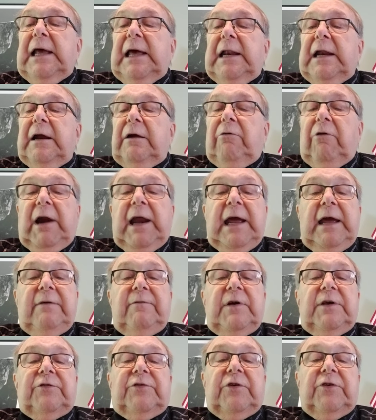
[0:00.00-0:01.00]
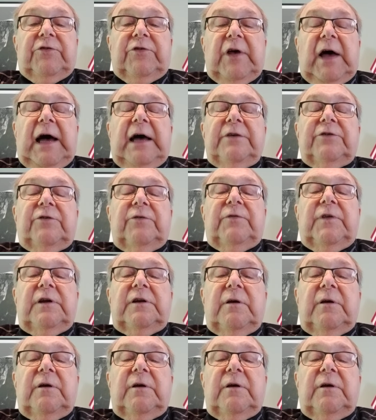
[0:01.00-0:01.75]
and a grave is the size of their